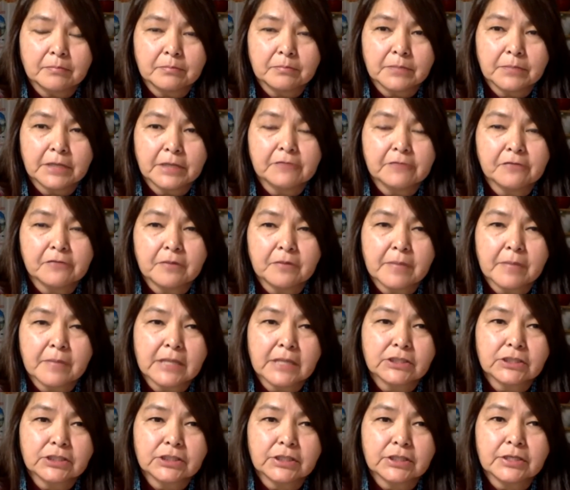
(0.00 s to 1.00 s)

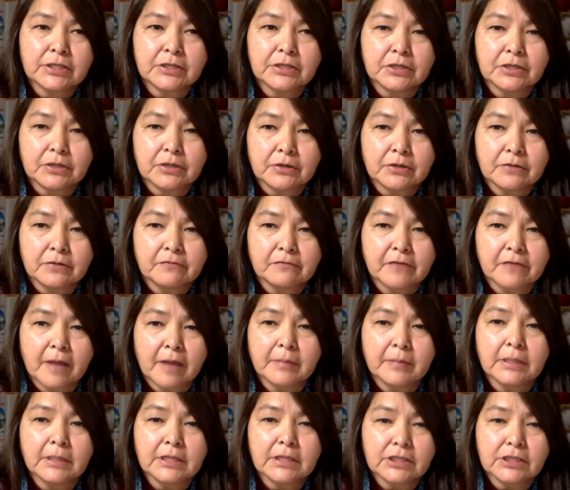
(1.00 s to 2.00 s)
information your
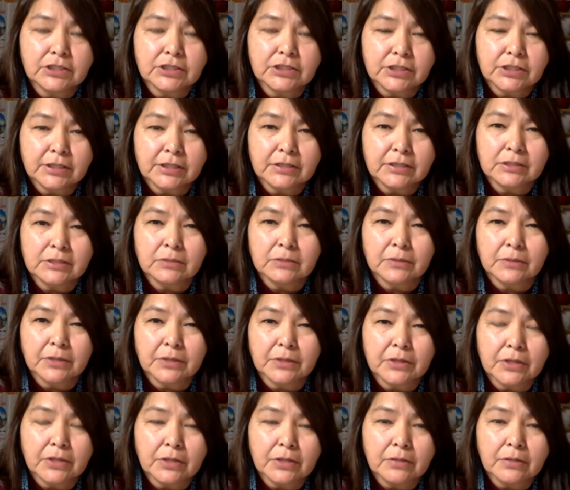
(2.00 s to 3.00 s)
family shares
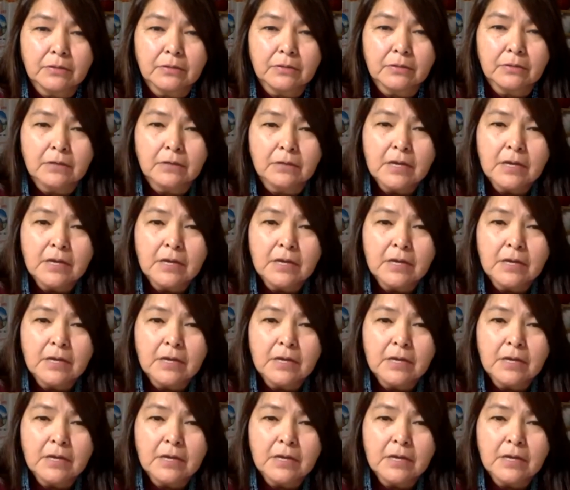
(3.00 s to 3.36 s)
with you.